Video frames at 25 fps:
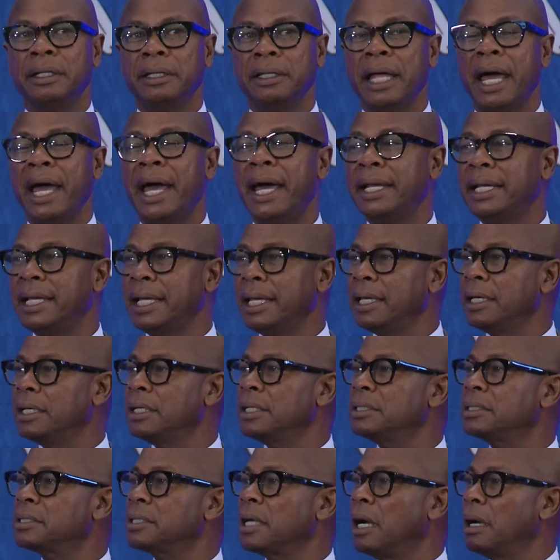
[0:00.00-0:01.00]
That
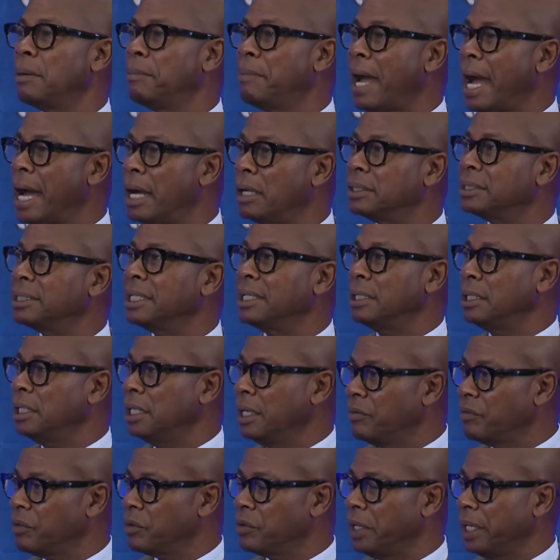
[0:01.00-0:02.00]
is about
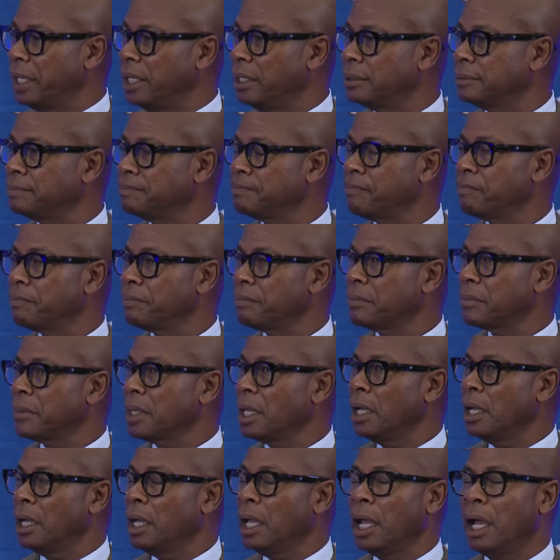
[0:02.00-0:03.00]
delivering.
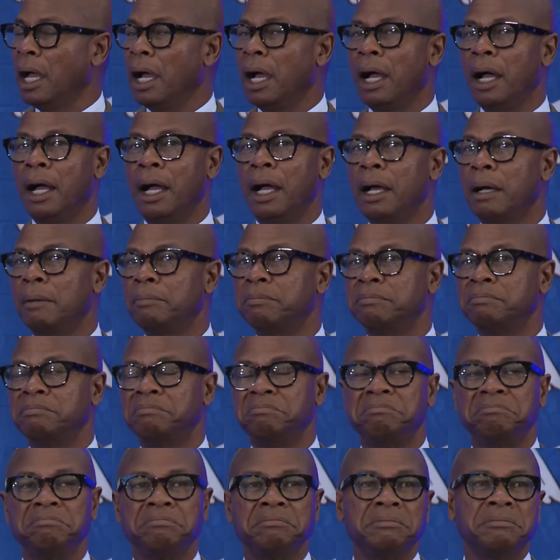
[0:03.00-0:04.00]

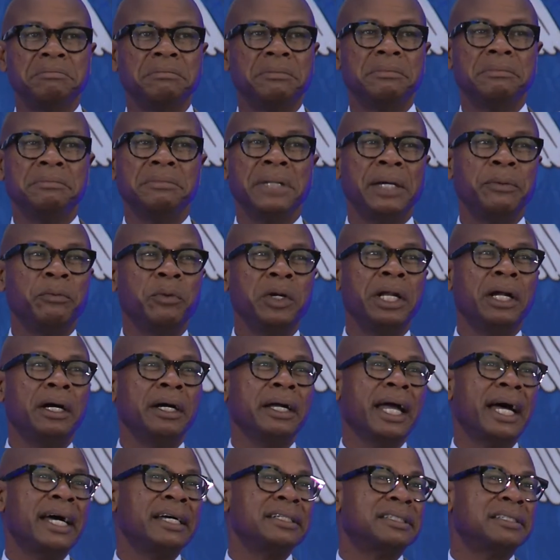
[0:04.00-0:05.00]
Um, man, we
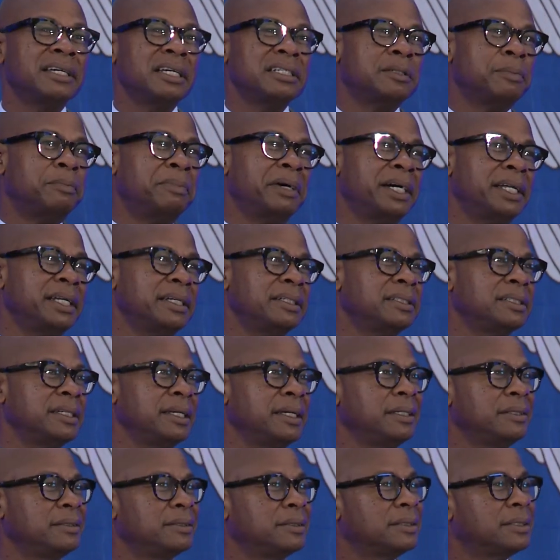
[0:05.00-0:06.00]
don't got such buddies.
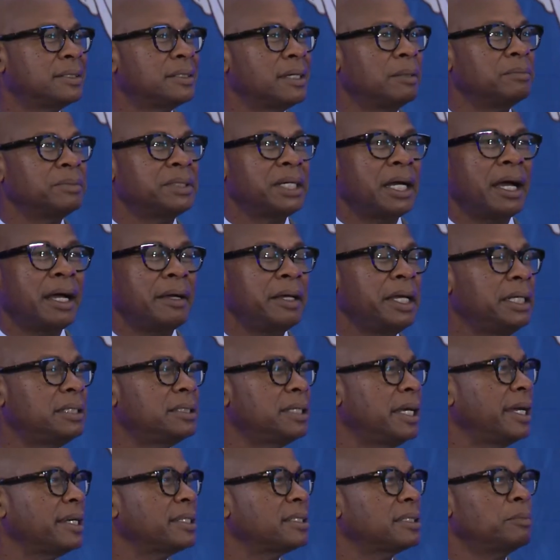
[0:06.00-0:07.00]
He sometimes he
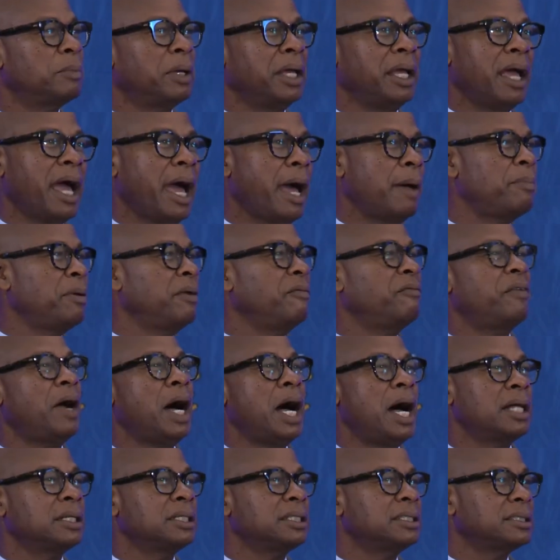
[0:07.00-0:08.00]
texts me Happy
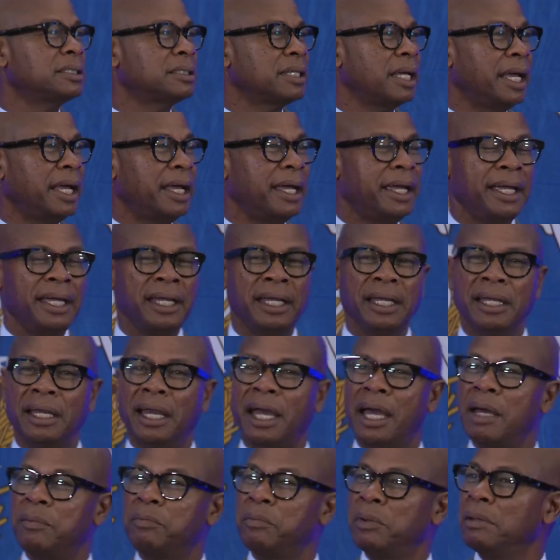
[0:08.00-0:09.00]
Father's Day,
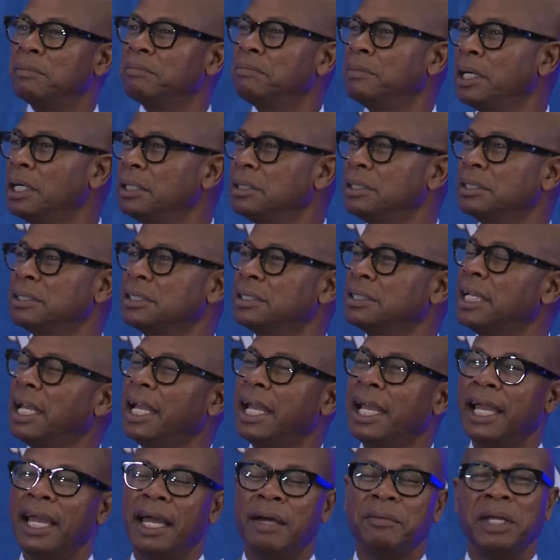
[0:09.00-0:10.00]
Happy Mother's
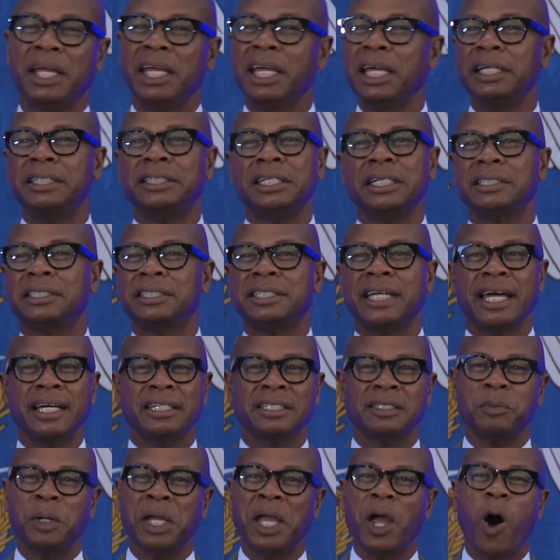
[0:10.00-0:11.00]
Day. I mean, he just
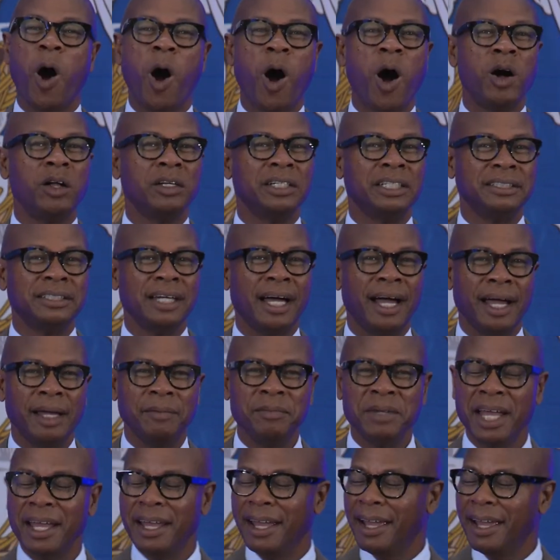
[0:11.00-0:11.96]
texts me all the time.